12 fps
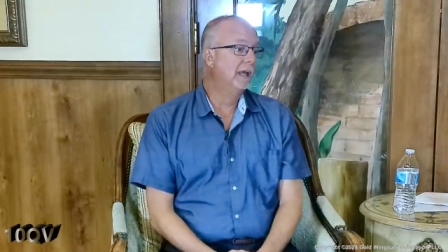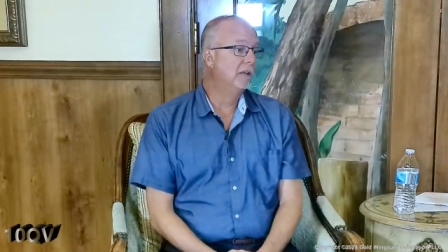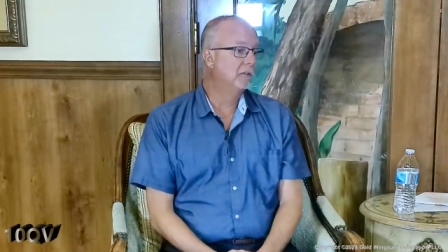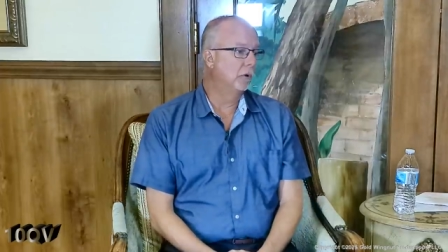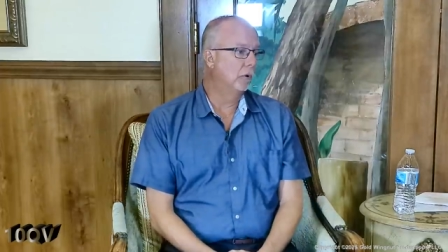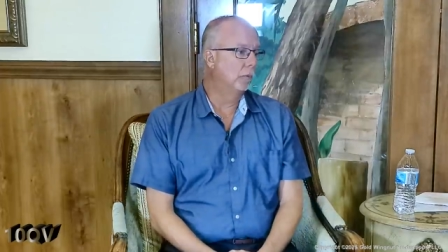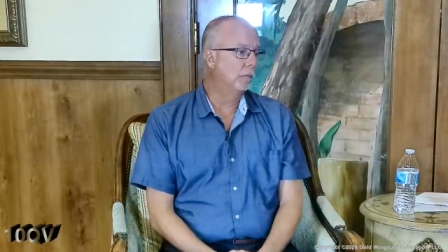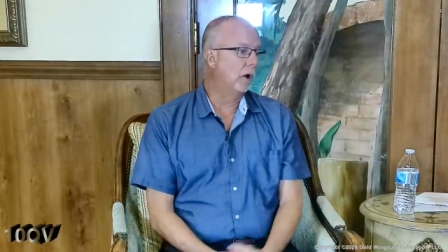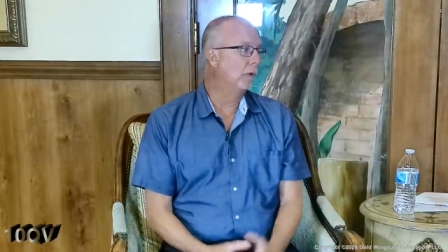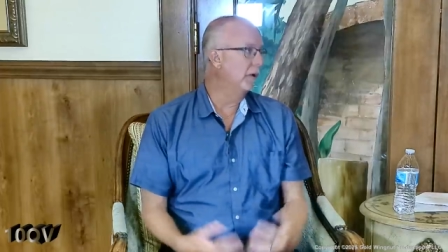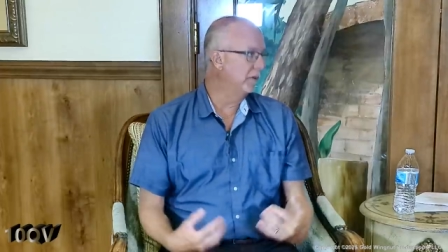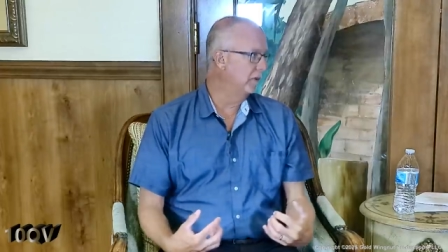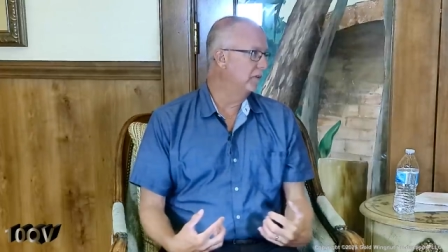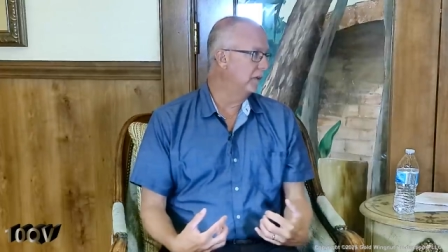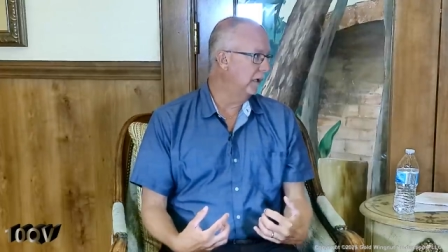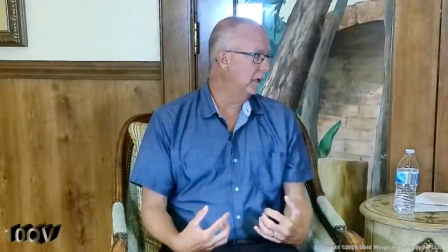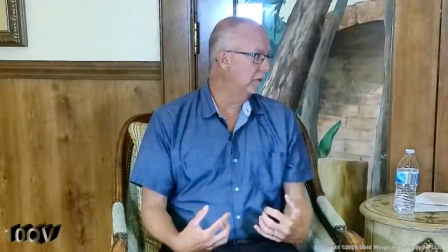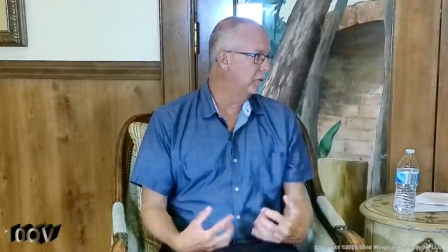So our residents,
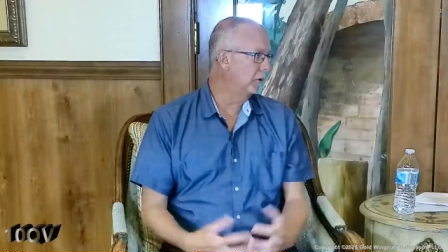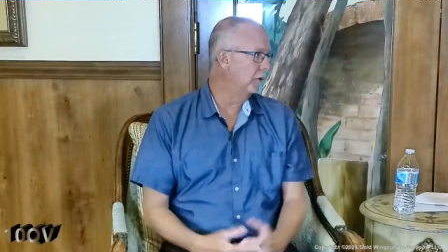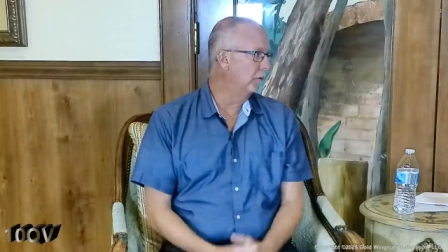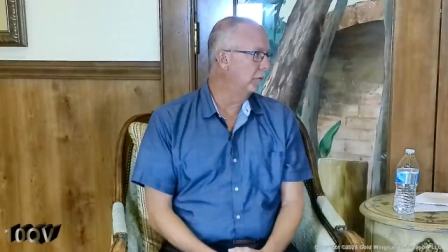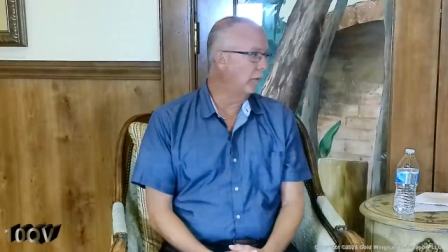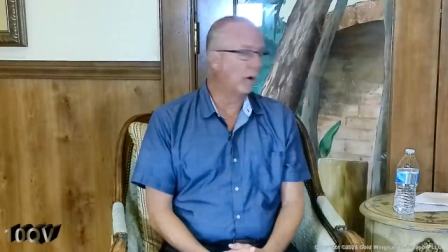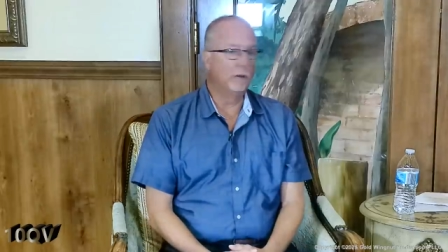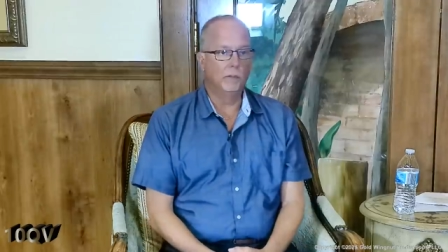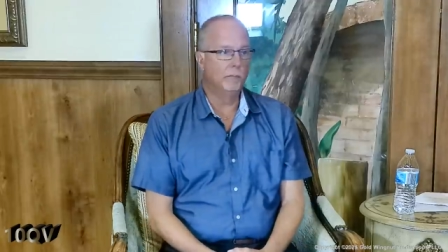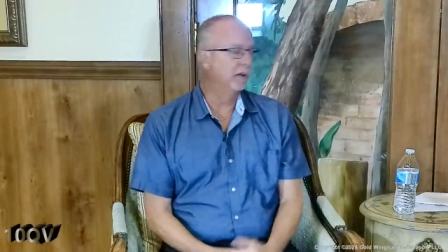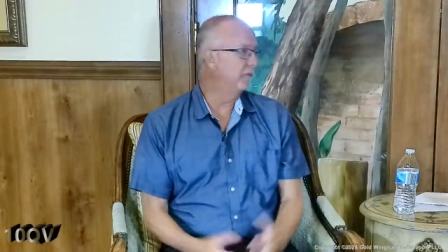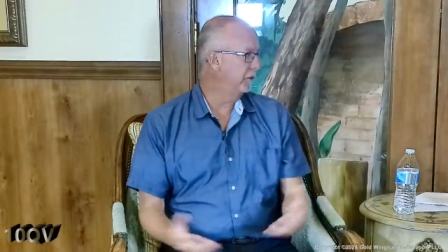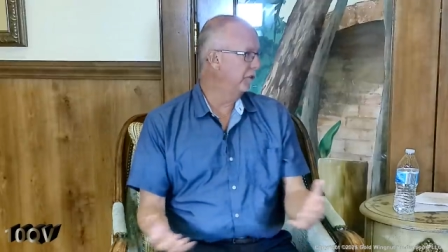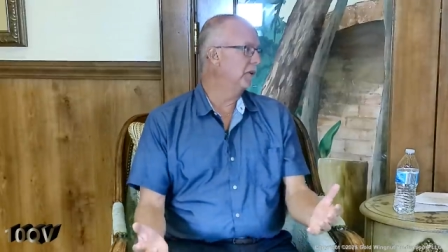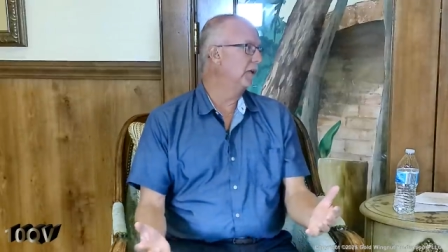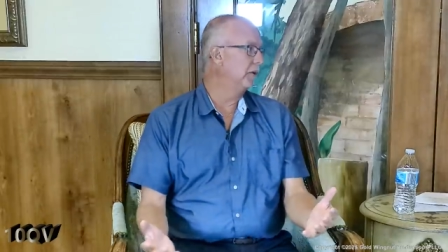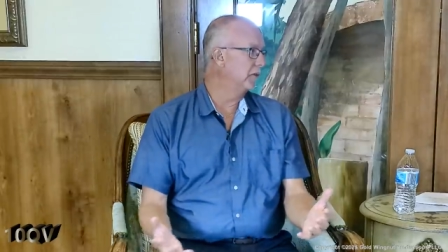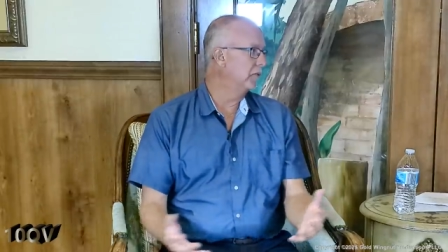in turn, are the
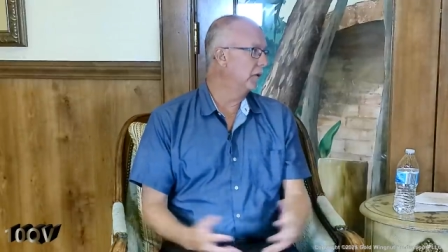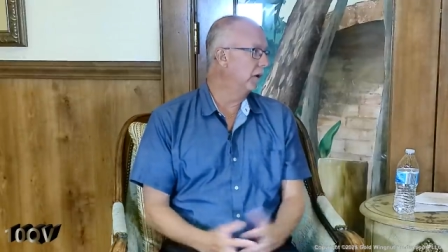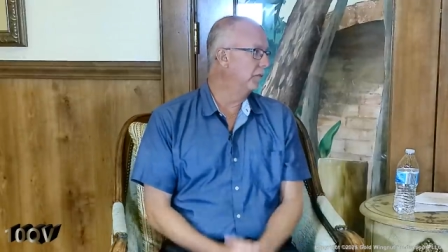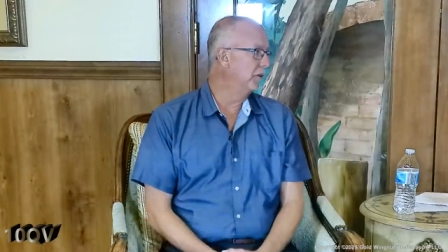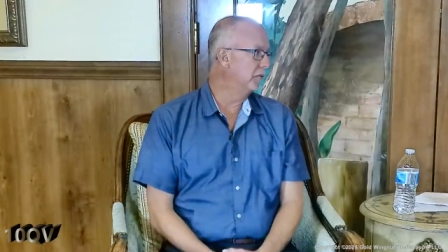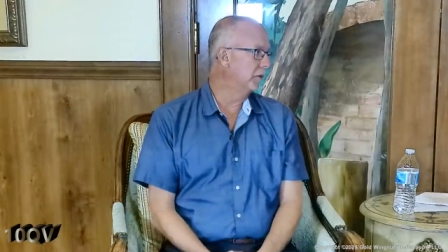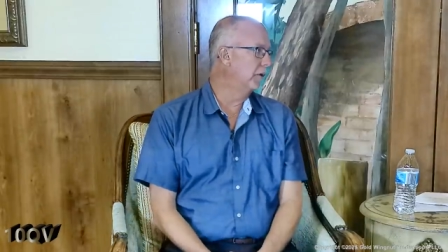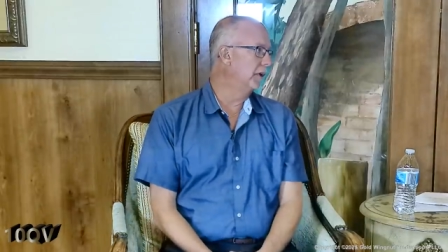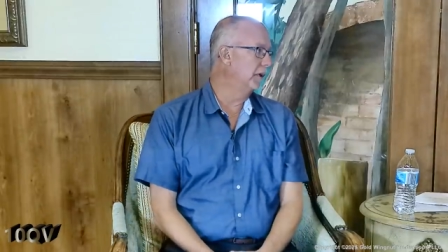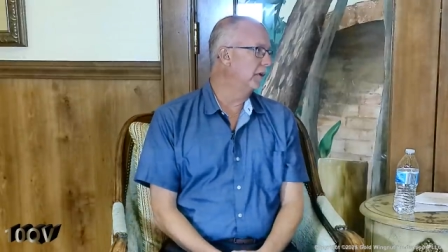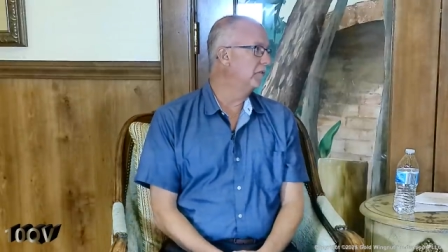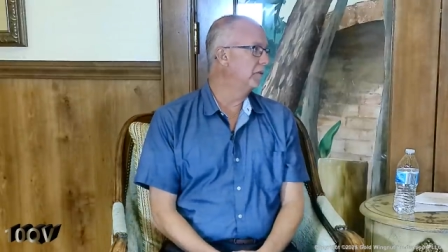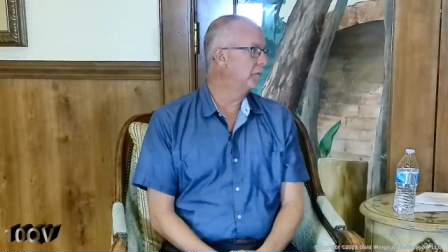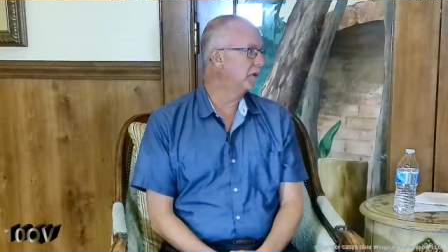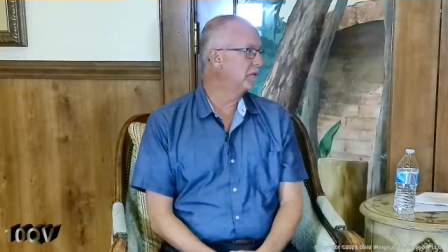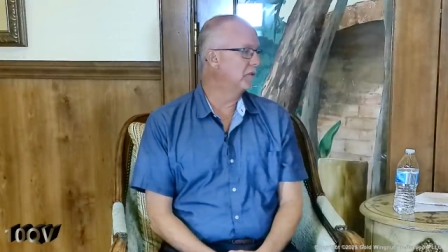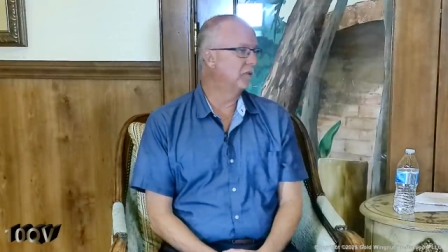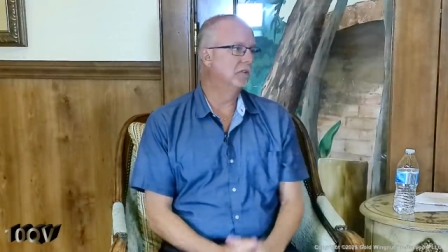beneficiaries of this accreditation
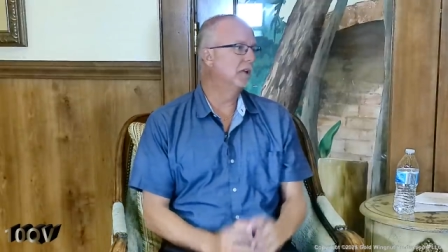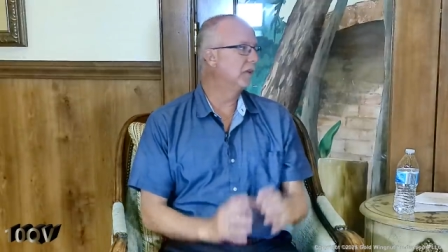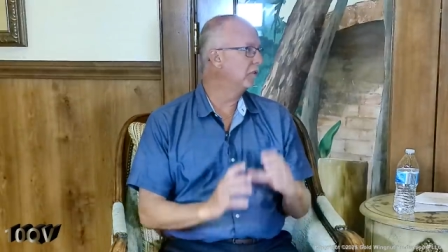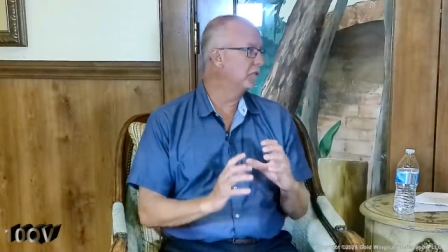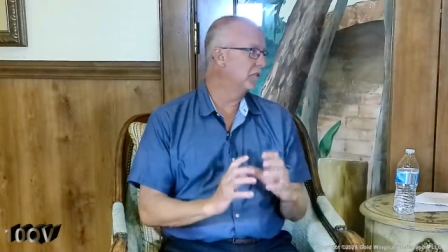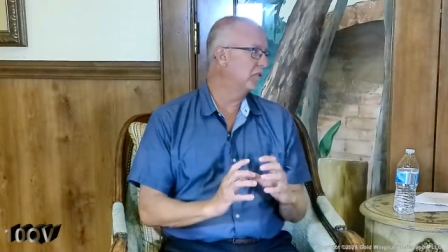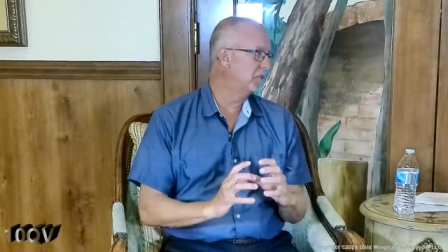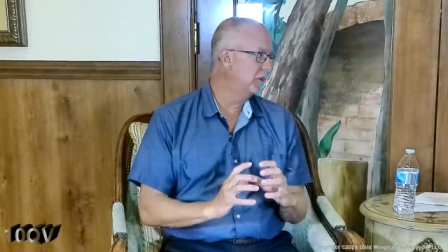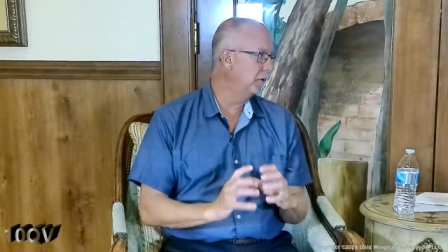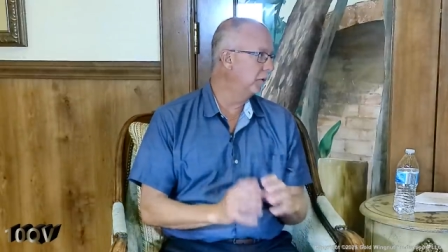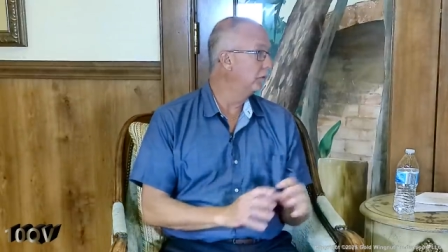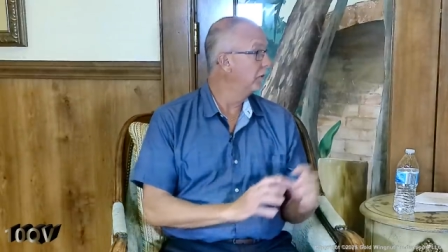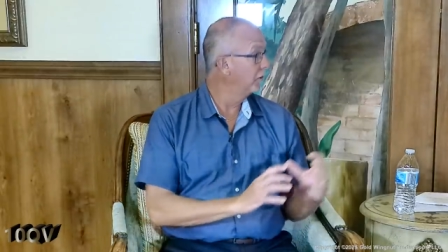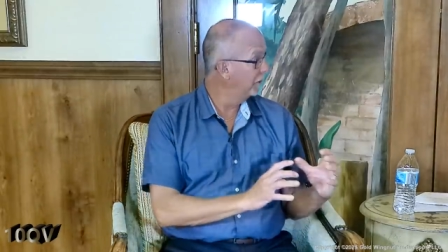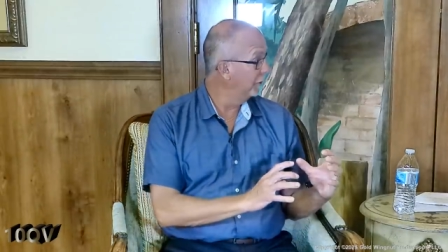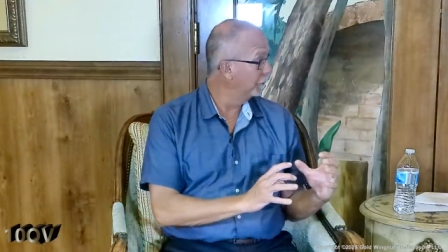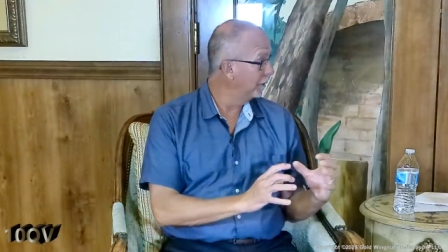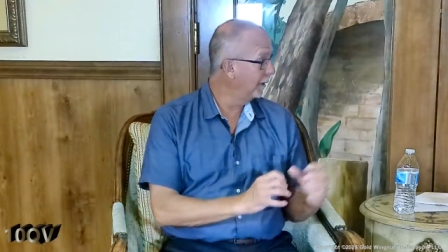process. It's not just a seal. The
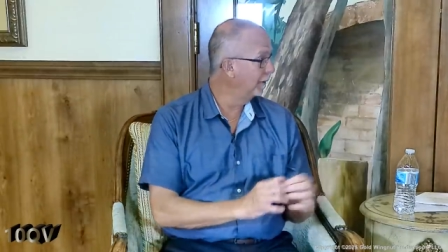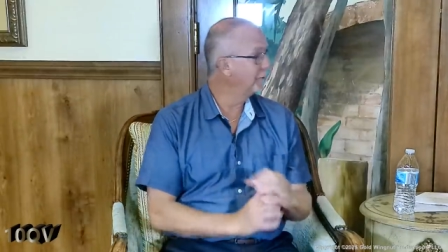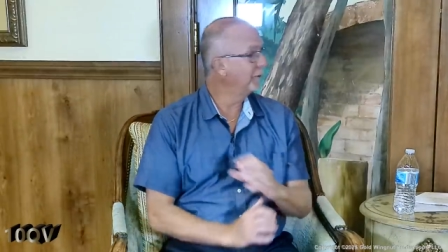seal's nice.